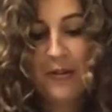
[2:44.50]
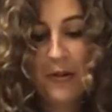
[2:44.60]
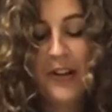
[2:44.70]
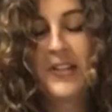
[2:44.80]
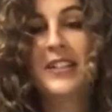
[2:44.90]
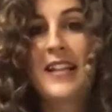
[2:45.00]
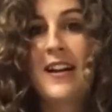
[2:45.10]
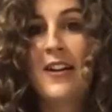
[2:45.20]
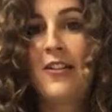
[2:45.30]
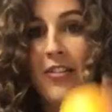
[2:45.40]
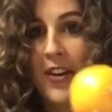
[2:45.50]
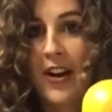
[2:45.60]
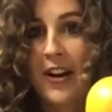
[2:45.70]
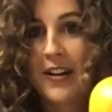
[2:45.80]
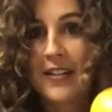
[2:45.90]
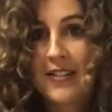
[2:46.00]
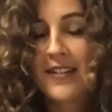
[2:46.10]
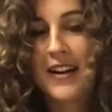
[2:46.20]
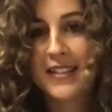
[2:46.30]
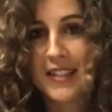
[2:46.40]
oranges. I got a third
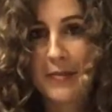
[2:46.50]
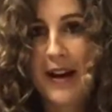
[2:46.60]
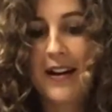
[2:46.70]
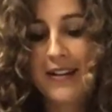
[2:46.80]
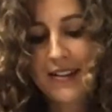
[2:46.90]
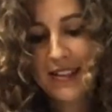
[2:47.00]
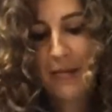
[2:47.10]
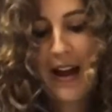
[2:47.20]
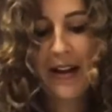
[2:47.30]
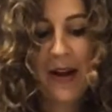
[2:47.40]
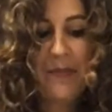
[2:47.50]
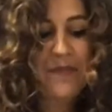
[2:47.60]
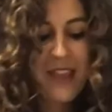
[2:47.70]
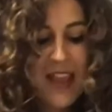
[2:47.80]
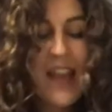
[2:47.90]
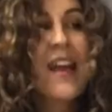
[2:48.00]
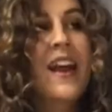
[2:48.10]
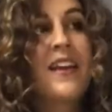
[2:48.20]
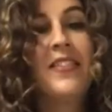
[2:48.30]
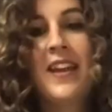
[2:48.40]
as a spare, as a backup.
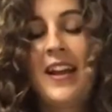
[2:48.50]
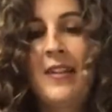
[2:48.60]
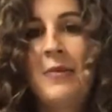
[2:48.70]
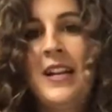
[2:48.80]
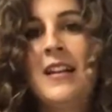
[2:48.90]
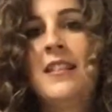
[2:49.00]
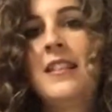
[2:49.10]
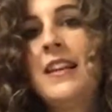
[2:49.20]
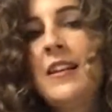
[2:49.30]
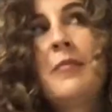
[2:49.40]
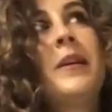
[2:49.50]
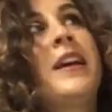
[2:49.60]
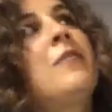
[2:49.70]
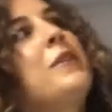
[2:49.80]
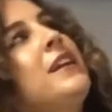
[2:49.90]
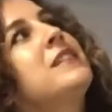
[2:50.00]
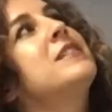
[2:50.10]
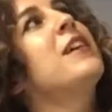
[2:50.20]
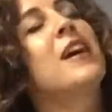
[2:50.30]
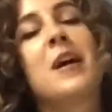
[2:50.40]
And then we need a little bit, we need
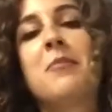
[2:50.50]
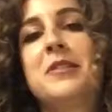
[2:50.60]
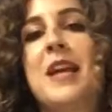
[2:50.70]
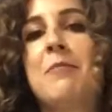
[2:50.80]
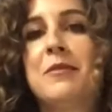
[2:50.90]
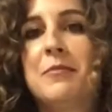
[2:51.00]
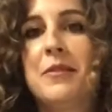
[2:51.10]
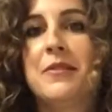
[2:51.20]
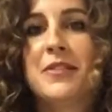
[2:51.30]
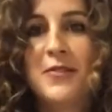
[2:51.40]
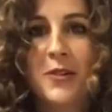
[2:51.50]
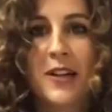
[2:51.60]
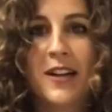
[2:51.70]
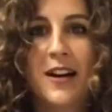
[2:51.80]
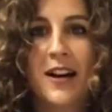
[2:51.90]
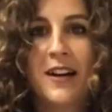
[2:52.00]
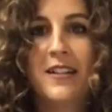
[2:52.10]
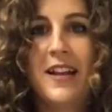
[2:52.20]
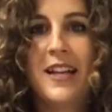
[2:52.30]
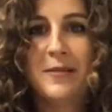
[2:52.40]
a couple tablespoons for our
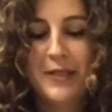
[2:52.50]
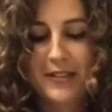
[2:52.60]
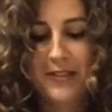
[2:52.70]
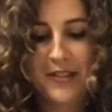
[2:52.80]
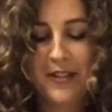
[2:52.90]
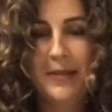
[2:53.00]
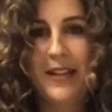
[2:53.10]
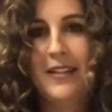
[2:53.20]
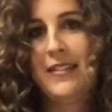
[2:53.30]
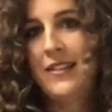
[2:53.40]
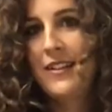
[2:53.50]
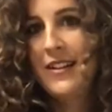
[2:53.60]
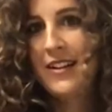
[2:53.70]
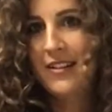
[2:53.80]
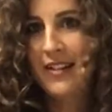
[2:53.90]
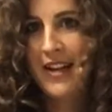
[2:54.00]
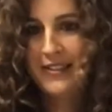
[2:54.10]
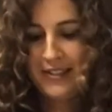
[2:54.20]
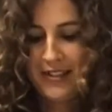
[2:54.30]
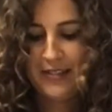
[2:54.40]
glaze, because there's going to be a
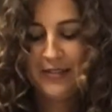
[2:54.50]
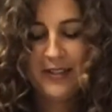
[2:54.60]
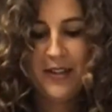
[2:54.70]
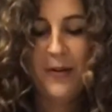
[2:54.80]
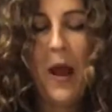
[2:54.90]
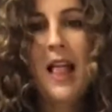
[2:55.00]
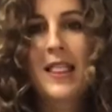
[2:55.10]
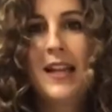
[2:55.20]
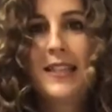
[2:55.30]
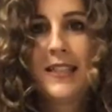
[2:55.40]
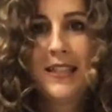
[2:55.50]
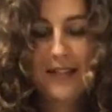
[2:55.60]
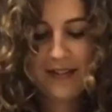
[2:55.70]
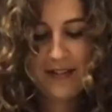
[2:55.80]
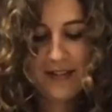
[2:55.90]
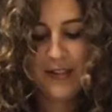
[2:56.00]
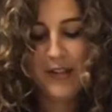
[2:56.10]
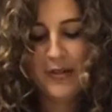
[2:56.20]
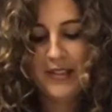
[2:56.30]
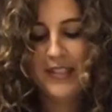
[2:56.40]
glaze too. So let's
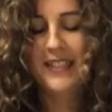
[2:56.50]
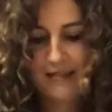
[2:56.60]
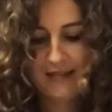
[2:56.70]
juice these.